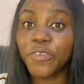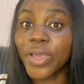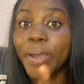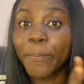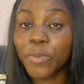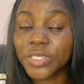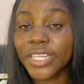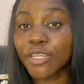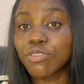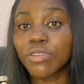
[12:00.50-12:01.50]
you are
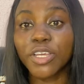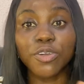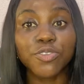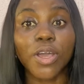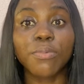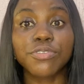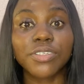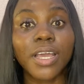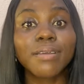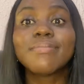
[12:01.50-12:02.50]
posted to Lagos or
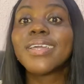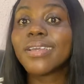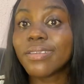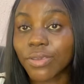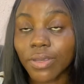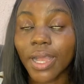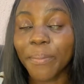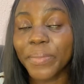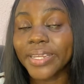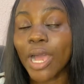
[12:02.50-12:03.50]
Abuja, you
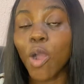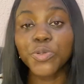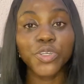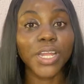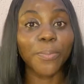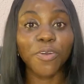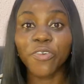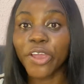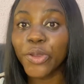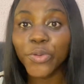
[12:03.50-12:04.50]
can make that optional. But for
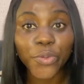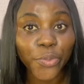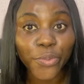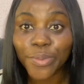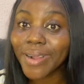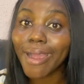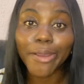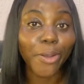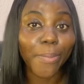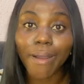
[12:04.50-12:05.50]
Enugu, carry
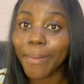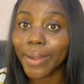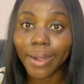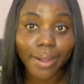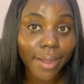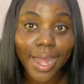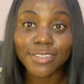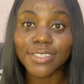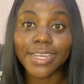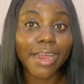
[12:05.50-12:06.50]
your power bank. As
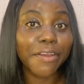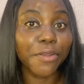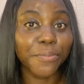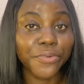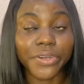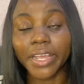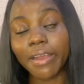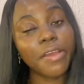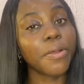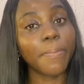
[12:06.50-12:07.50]
they carry your book, they
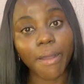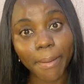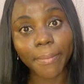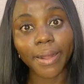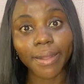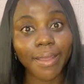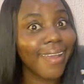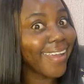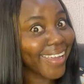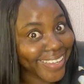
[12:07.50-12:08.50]
carry your power bank.
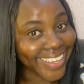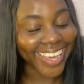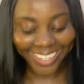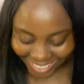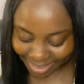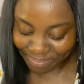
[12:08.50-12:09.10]
Get.